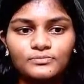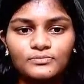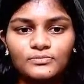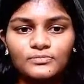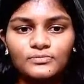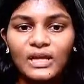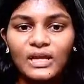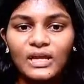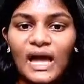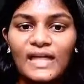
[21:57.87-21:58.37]

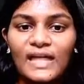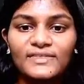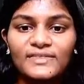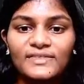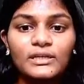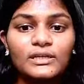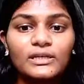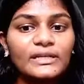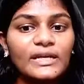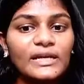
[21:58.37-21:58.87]
and they're
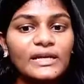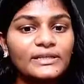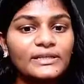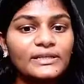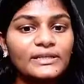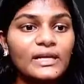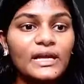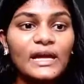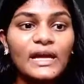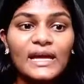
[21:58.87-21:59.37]
connected
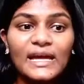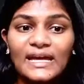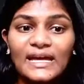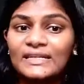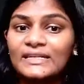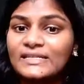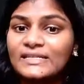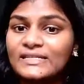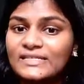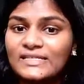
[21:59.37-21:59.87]
in
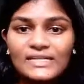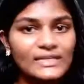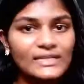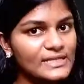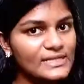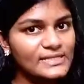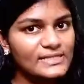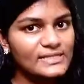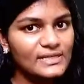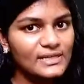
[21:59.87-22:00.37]
series,
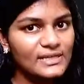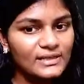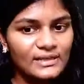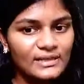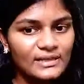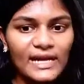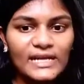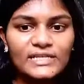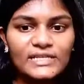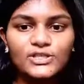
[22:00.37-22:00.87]
right?
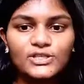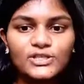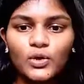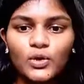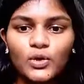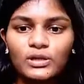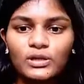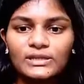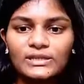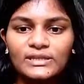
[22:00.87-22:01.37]
So
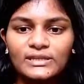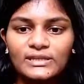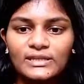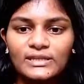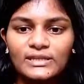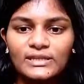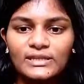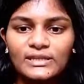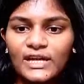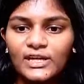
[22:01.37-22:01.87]
the
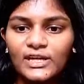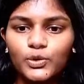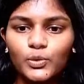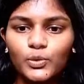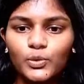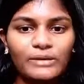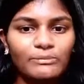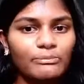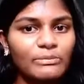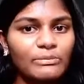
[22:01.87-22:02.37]
end to end
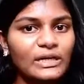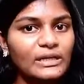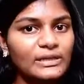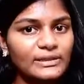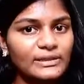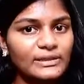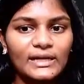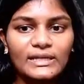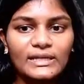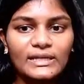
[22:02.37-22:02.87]
meet, that
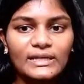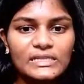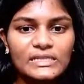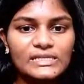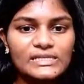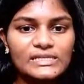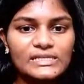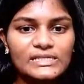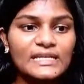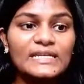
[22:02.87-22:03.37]
is the
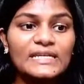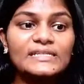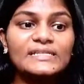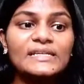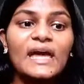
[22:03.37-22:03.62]
series.